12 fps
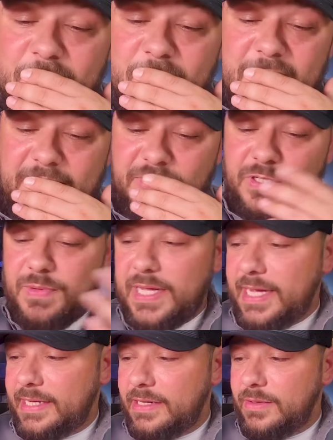What else do we
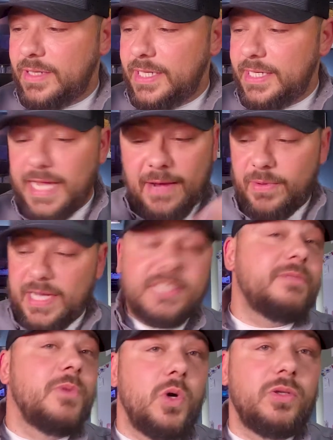got going? Yeah, we got
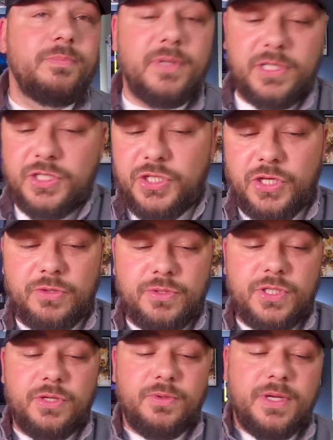some old books too.
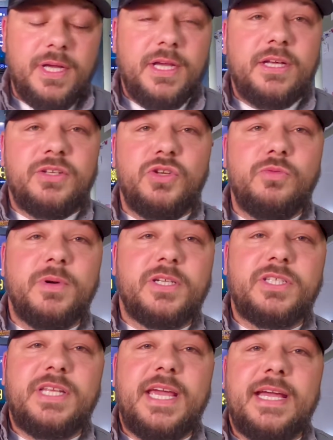So new book
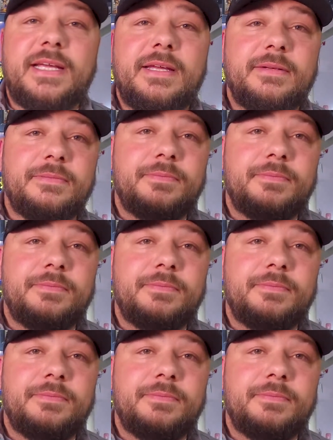stack,